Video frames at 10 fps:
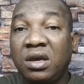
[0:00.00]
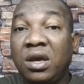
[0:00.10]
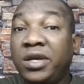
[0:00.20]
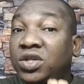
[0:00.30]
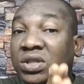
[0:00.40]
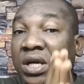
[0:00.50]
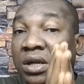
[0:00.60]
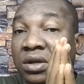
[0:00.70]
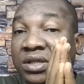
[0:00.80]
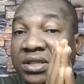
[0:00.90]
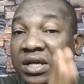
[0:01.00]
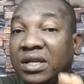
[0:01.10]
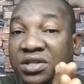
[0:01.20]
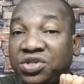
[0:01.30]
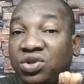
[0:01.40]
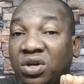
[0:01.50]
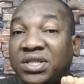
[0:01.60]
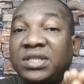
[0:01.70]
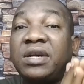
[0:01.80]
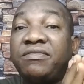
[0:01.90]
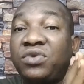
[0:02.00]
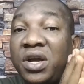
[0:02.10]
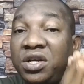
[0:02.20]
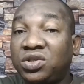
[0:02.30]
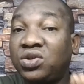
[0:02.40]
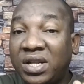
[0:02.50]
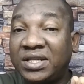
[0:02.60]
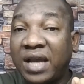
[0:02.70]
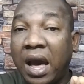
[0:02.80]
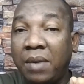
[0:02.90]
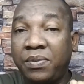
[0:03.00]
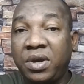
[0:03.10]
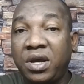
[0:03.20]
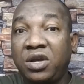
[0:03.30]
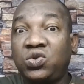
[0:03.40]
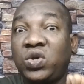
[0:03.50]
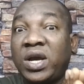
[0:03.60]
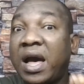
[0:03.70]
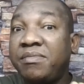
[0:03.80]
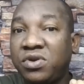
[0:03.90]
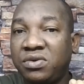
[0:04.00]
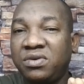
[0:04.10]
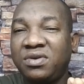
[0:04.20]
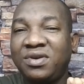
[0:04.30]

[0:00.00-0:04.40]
It will tell you, see, this is not safe. Don't install this app. It will harm you.